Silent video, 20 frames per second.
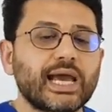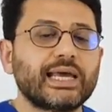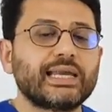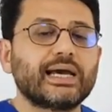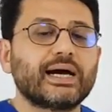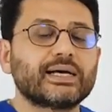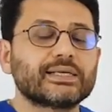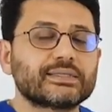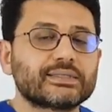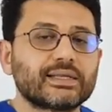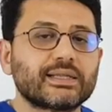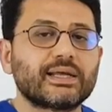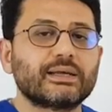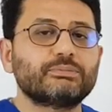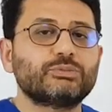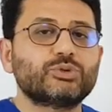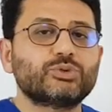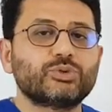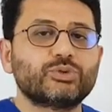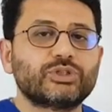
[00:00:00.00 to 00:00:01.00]
In other
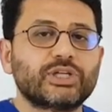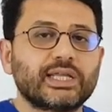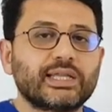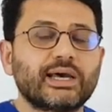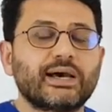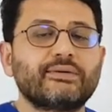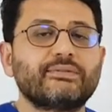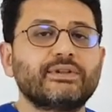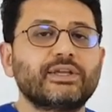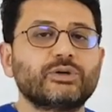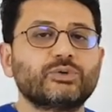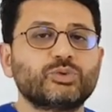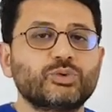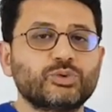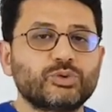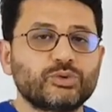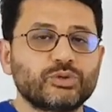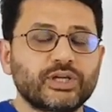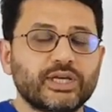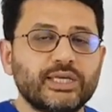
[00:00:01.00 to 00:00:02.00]
words, if
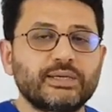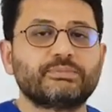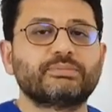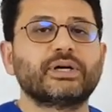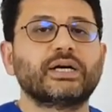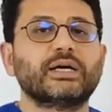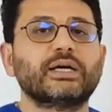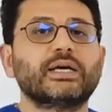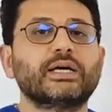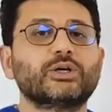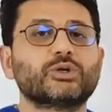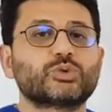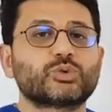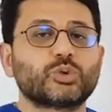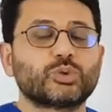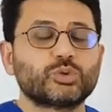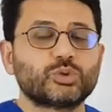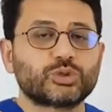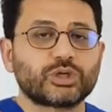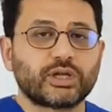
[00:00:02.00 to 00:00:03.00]
patients apply all the
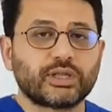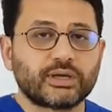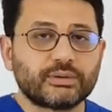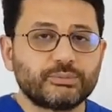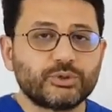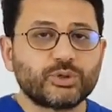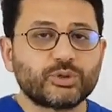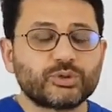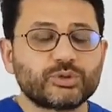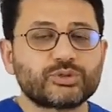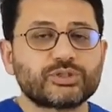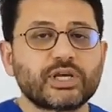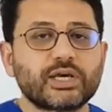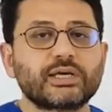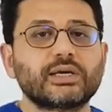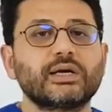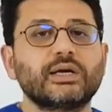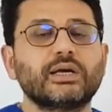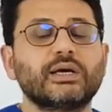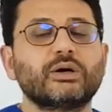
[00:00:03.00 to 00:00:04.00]
treatment and do not get
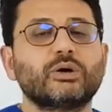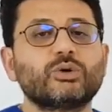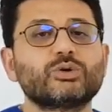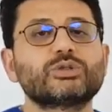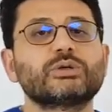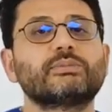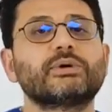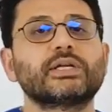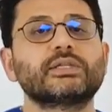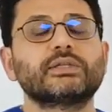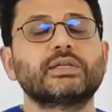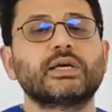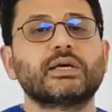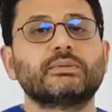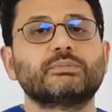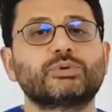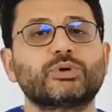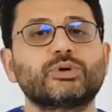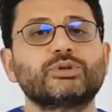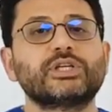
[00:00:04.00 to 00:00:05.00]
results, then stem cell
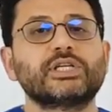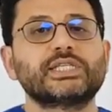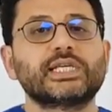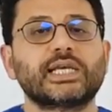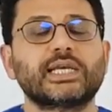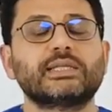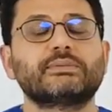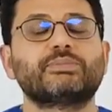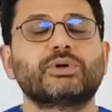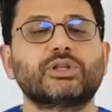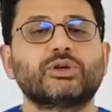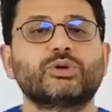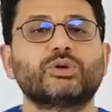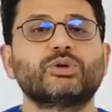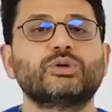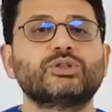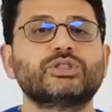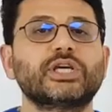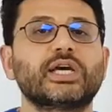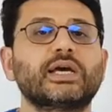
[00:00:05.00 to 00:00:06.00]
therapy will be
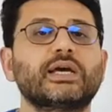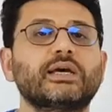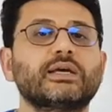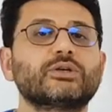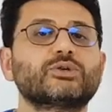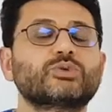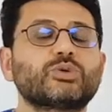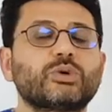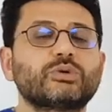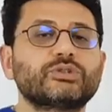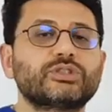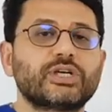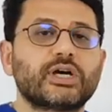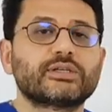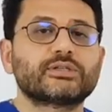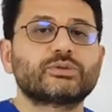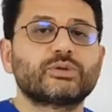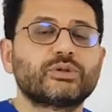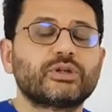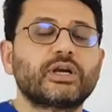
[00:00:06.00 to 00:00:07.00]
evaluated as the last
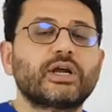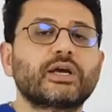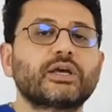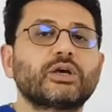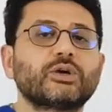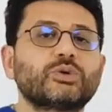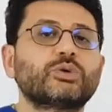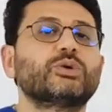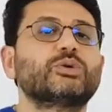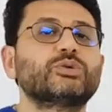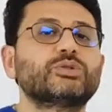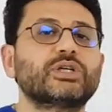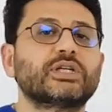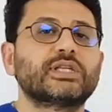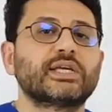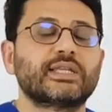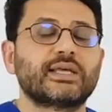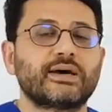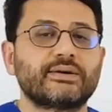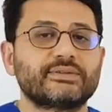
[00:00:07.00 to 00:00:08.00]
chance before going to the
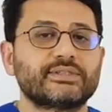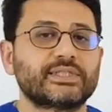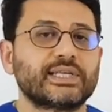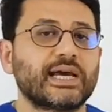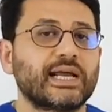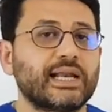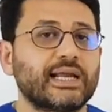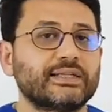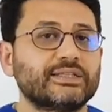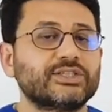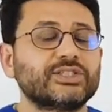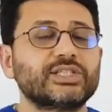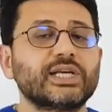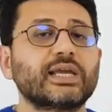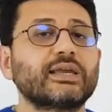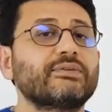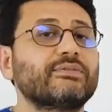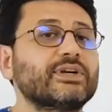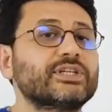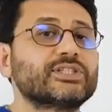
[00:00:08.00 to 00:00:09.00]
prosthesis,
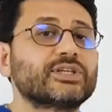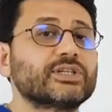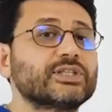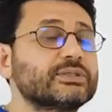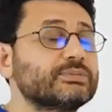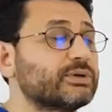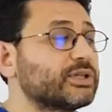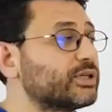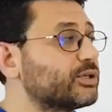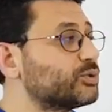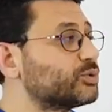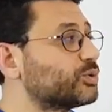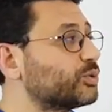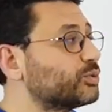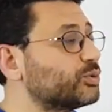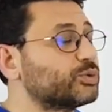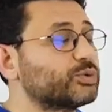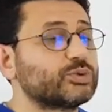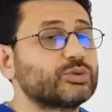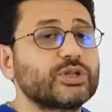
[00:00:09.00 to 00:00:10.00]
and as a result of the
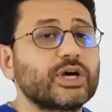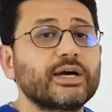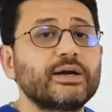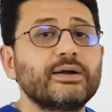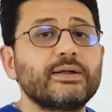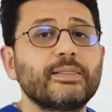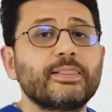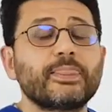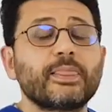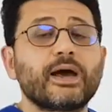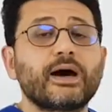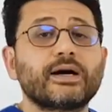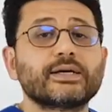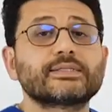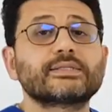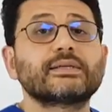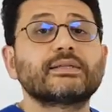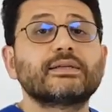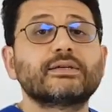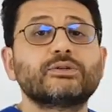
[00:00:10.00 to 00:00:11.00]
studies, it is
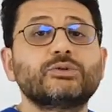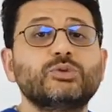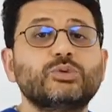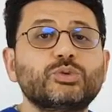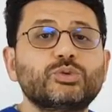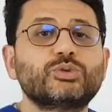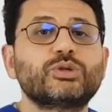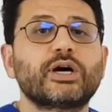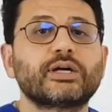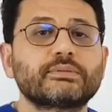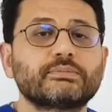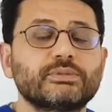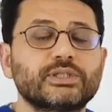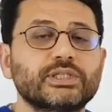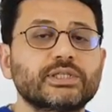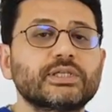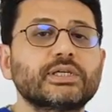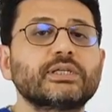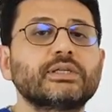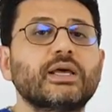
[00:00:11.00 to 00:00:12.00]
determined that
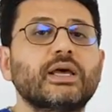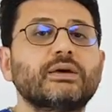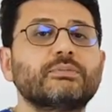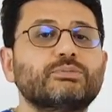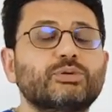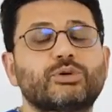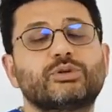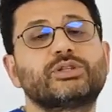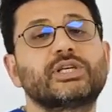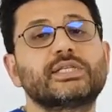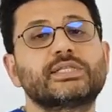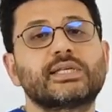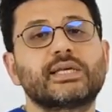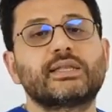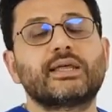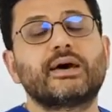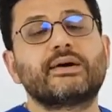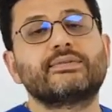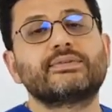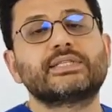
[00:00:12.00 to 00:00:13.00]
60% of the patients
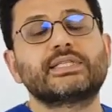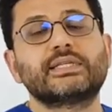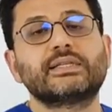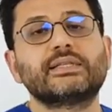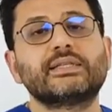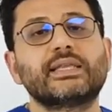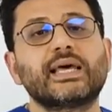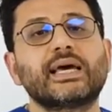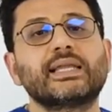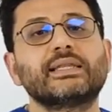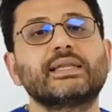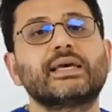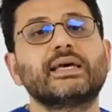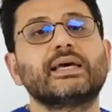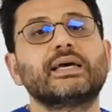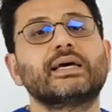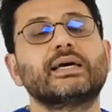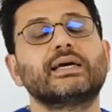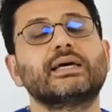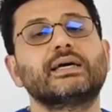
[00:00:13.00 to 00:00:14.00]
get rid of the
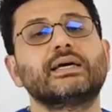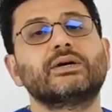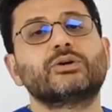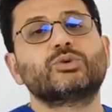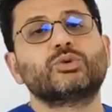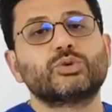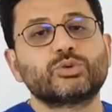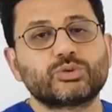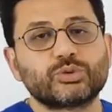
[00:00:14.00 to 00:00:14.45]
prosthesis treatment.